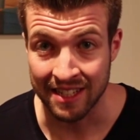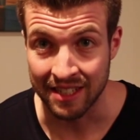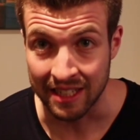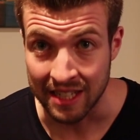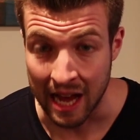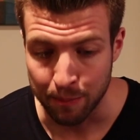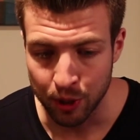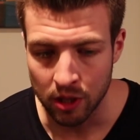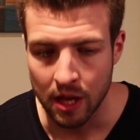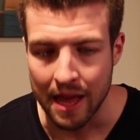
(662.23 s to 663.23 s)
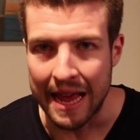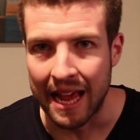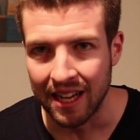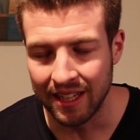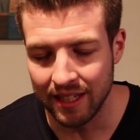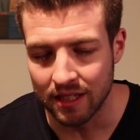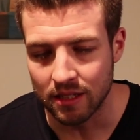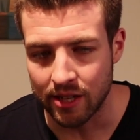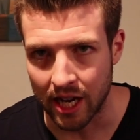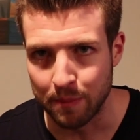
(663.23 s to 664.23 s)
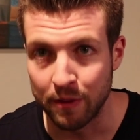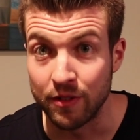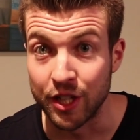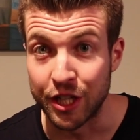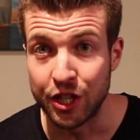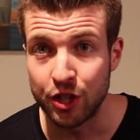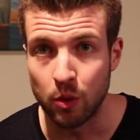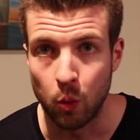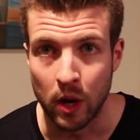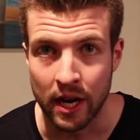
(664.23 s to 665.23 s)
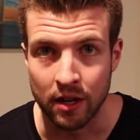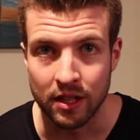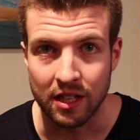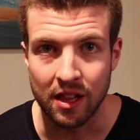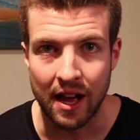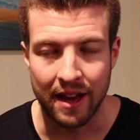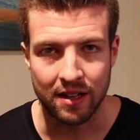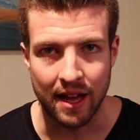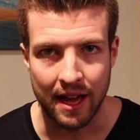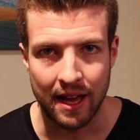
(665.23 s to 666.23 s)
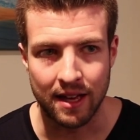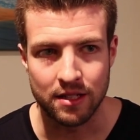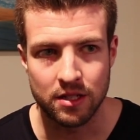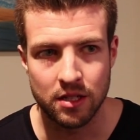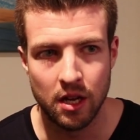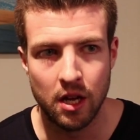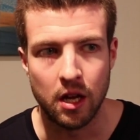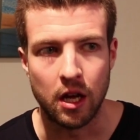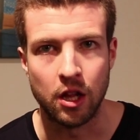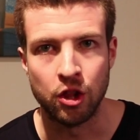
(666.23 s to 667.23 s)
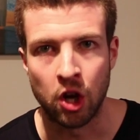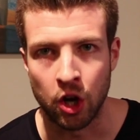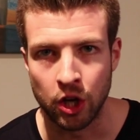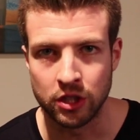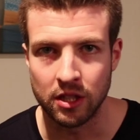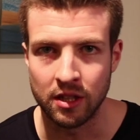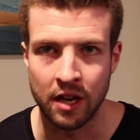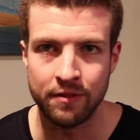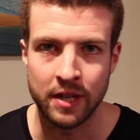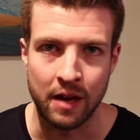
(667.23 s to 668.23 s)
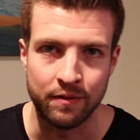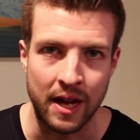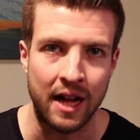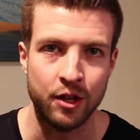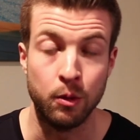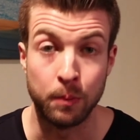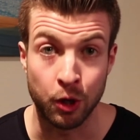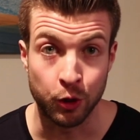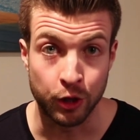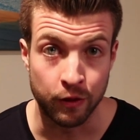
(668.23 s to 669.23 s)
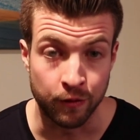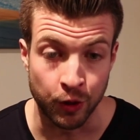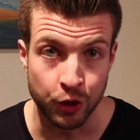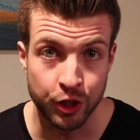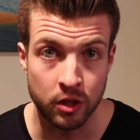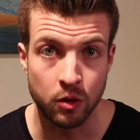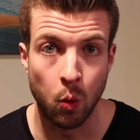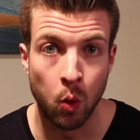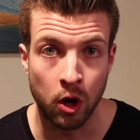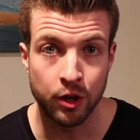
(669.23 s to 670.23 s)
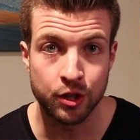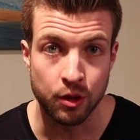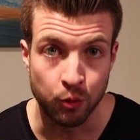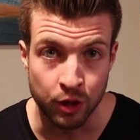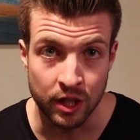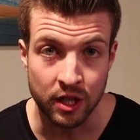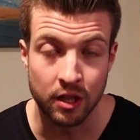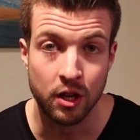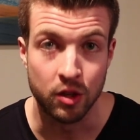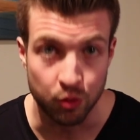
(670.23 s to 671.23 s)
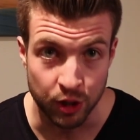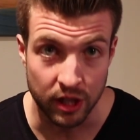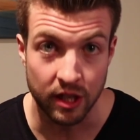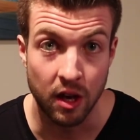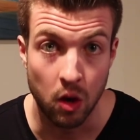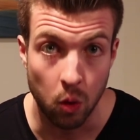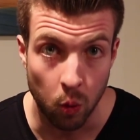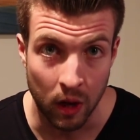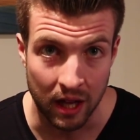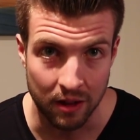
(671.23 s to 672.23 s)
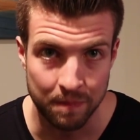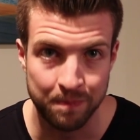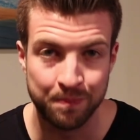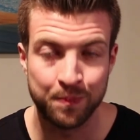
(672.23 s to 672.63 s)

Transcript: as an example. Any type of niche where the client has a large lifetime value per conversion works really, really well.